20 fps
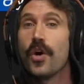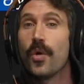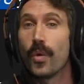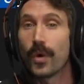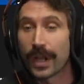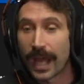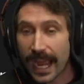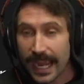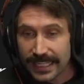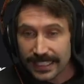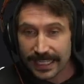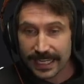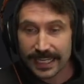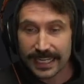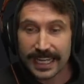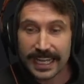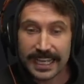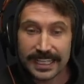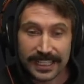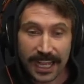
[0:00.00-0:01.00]
what I did
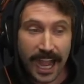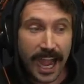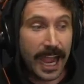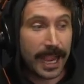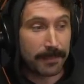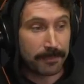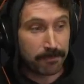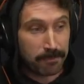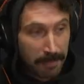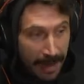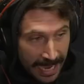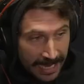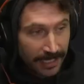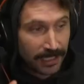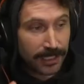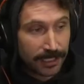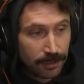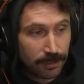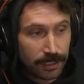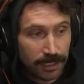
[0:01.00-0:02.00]
is I made a
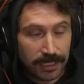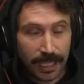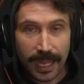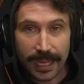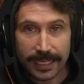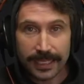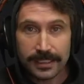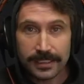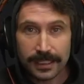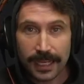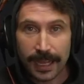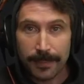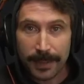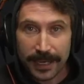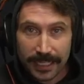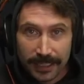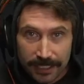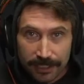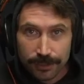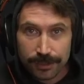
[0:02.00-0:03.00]
little client, I
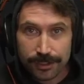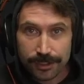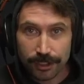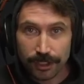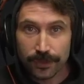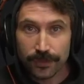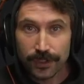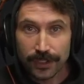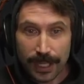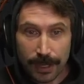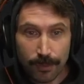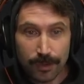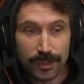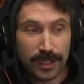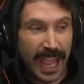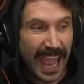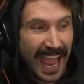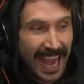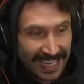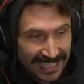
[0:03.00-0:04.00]
made a little server that would
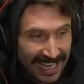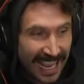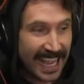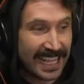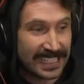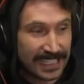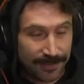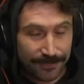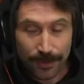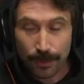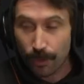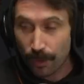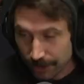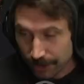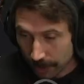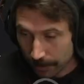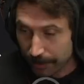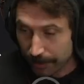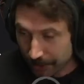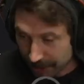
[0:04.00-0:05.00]
act as if it was
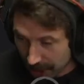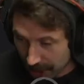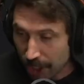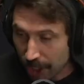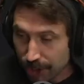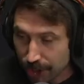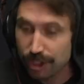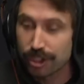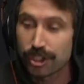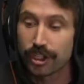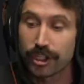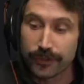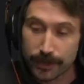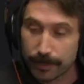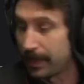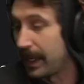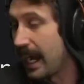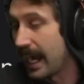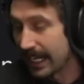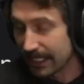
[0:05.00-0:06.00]
our production server
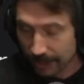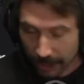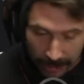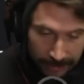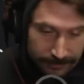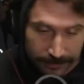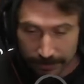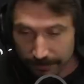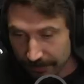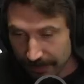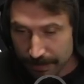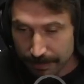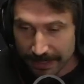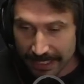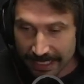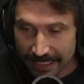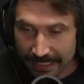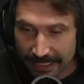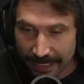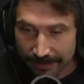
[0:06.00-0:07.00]
behind all of our
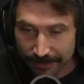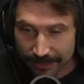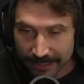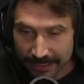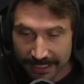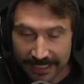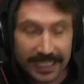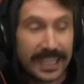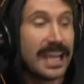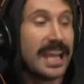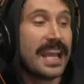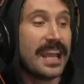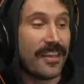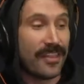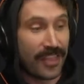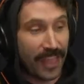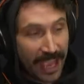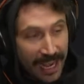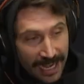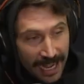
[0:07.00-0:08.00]
VPN and everything.
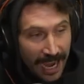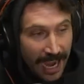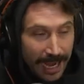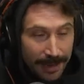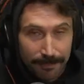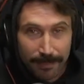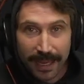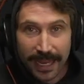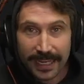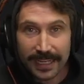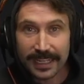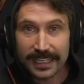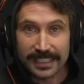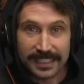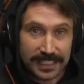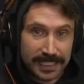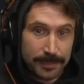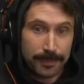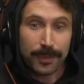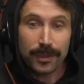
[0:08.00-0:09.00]
Then I made a
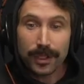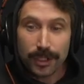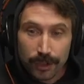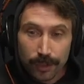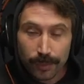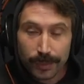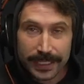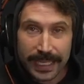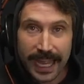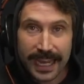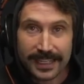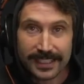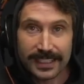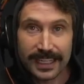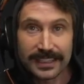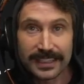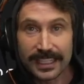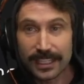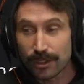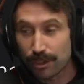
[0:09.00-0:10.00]
simple little React
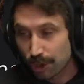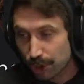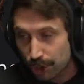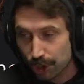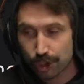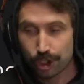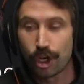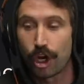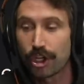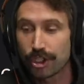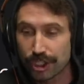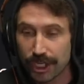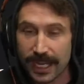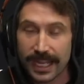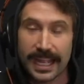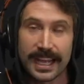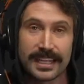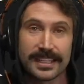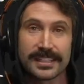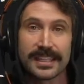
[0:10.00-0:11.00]
site that used
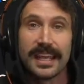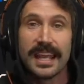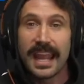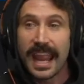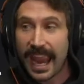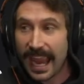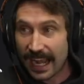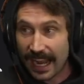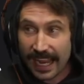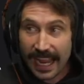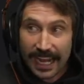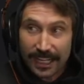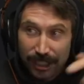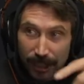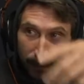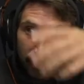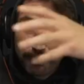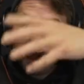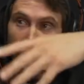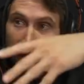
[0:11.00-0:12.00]
Chart.js and I
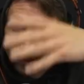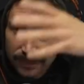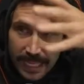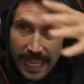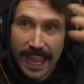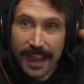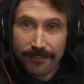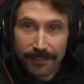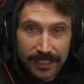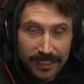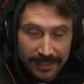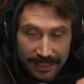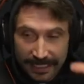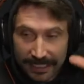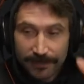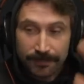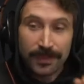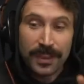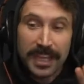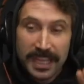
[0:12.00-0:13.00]
actually built
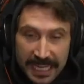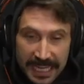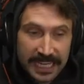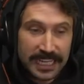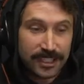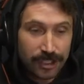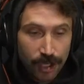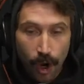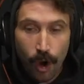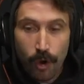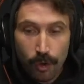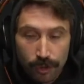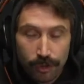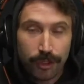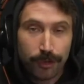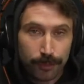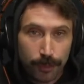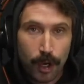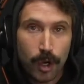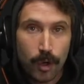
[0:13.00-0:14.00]
everything in its own
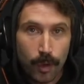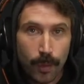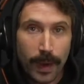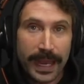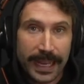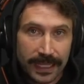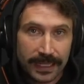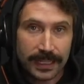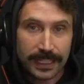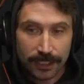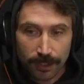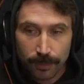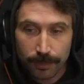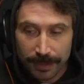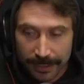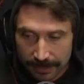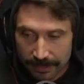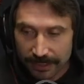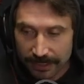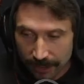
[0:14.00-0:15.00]
throwaway a little
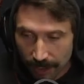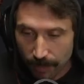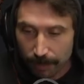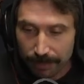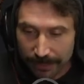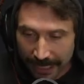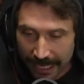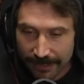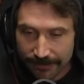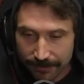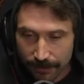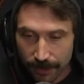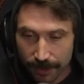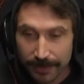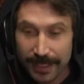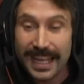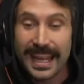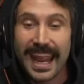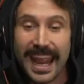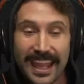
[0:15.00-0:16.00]
bit, you know, platform.
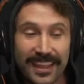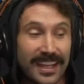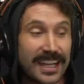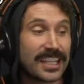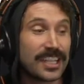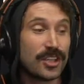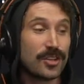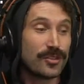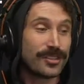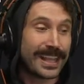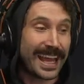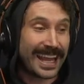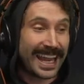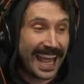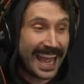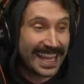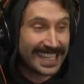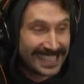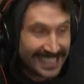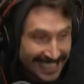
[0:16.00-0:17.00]
And then I used that
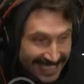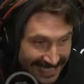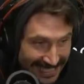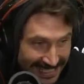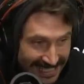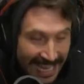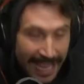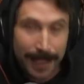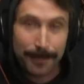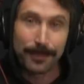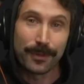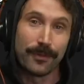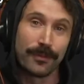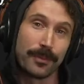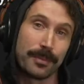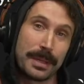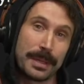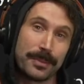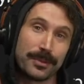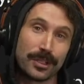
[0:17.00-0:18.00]
as an example for
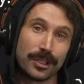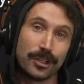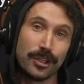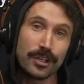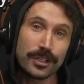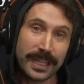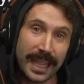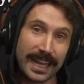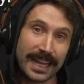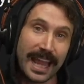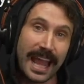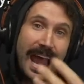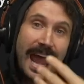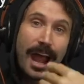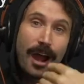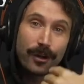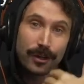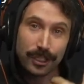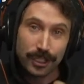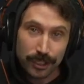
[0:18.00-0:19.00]
people to look at
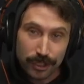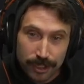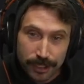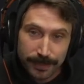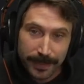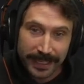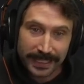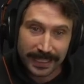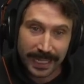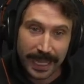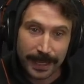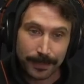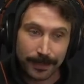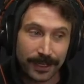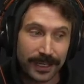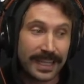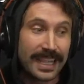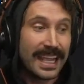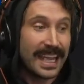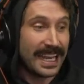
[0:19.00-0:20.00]
how to use my
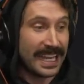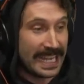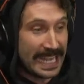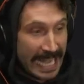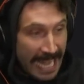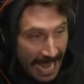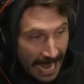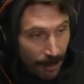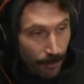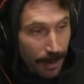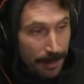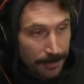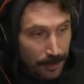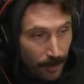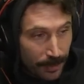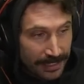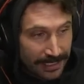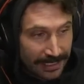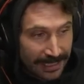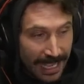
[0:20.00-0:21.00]
library. Now I'm
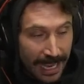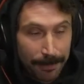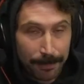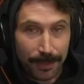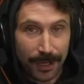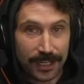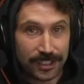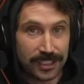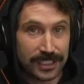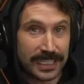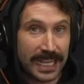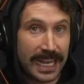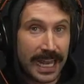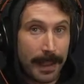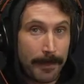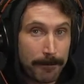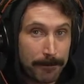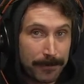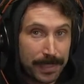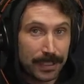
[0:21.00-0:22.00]
going to that project and
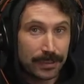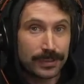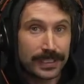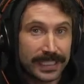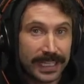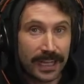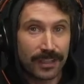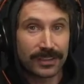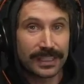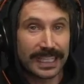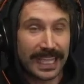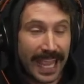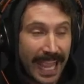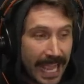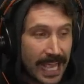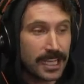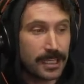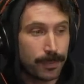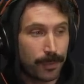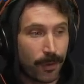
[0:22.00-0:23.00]
I'm building out the
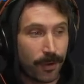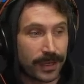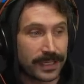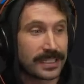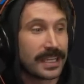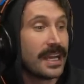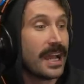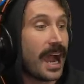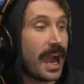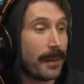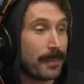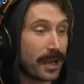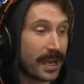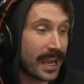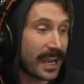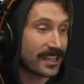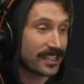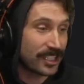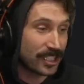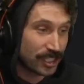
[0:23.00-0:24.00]
endpoint. I'm not
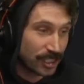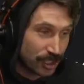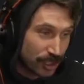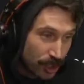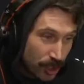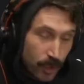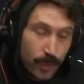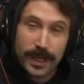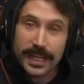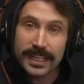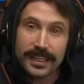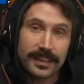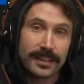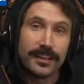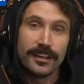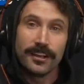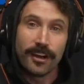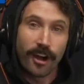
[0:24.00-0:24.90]
actually doing